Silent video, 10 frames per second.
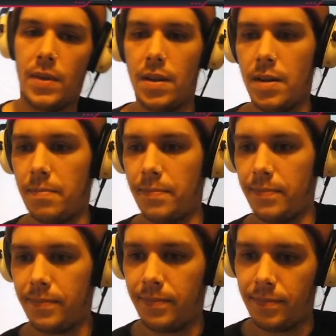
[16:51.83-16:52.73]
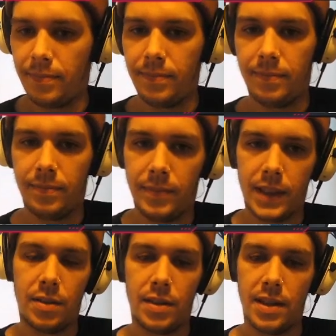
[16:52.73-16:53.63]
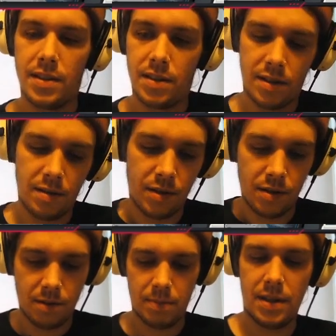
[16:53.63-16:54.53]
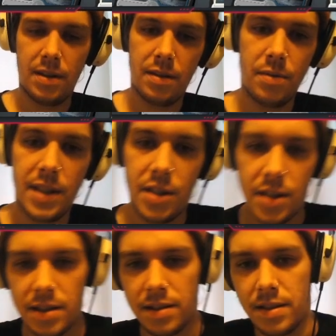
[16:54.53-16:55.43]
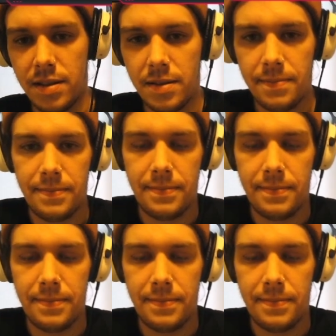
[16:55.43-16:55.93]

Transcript: Yep. And create the copy and all that jazz, yeah.